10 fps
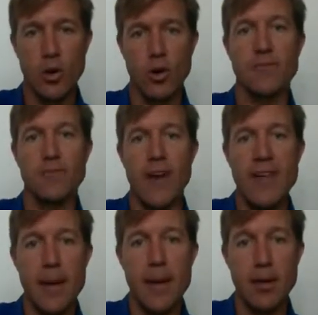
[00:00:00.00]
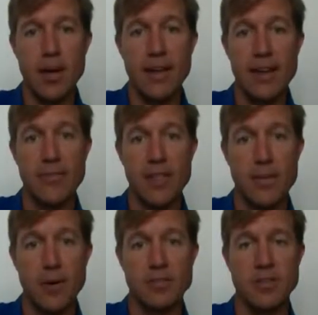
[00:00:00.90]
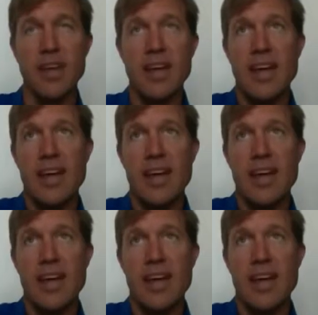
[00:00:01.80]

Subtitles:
or it'll identify that person.